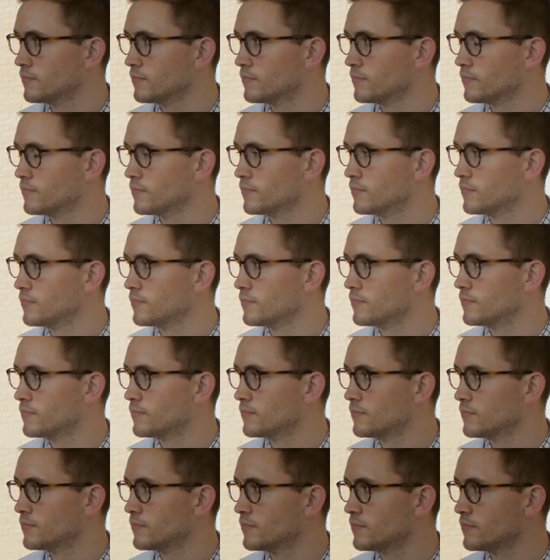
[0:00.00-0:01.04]

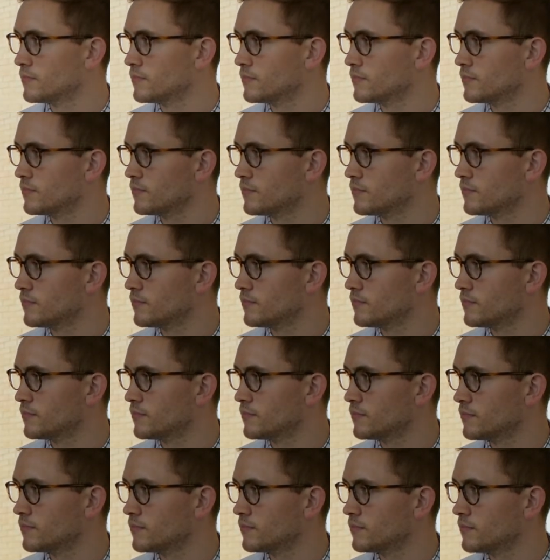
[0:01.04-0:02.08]

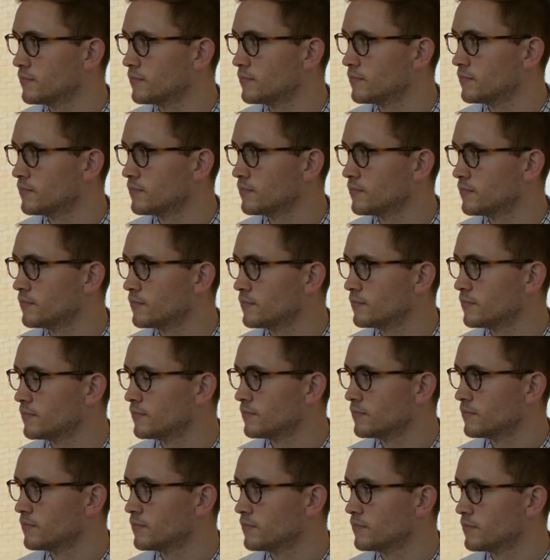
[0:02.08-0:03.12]

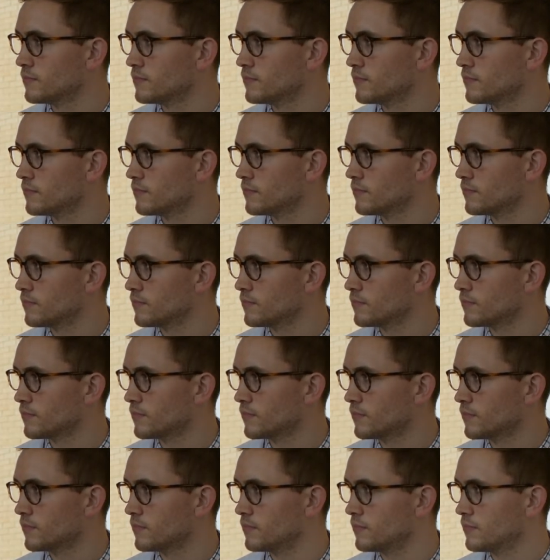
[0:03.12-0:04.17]

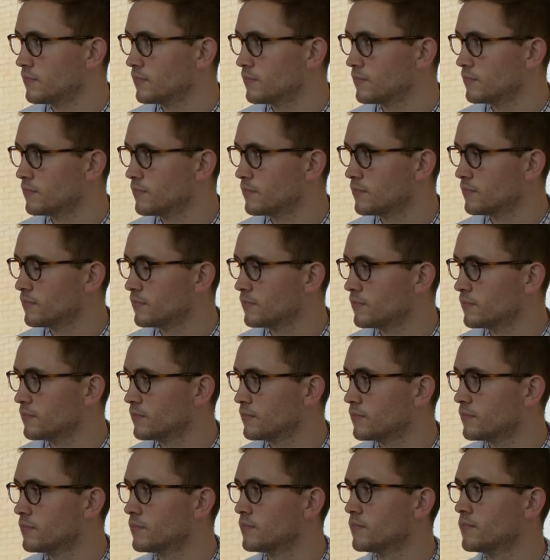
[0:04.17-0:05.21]

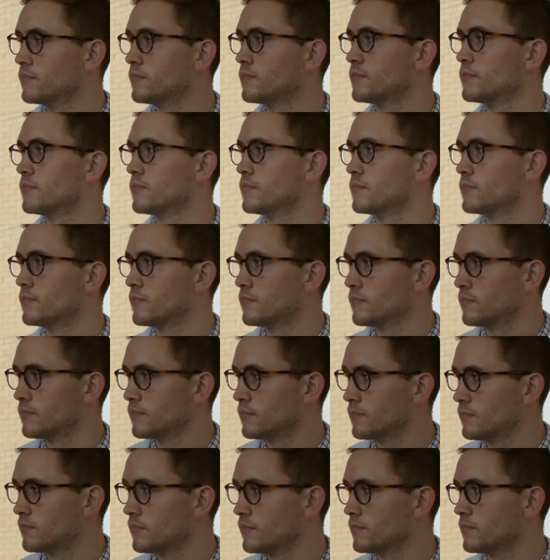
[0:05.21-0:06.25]

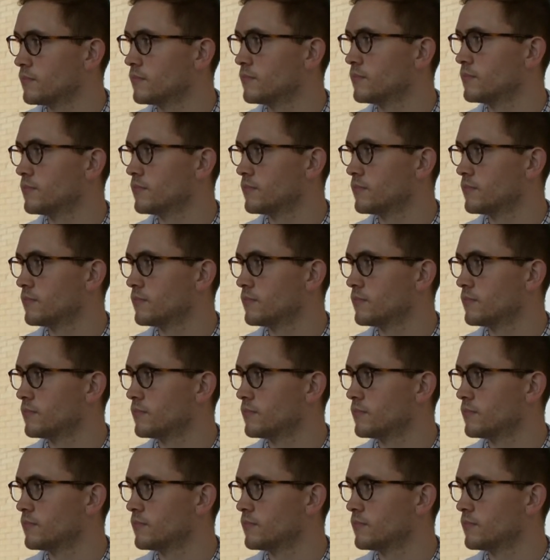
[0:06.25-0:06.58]
(silent)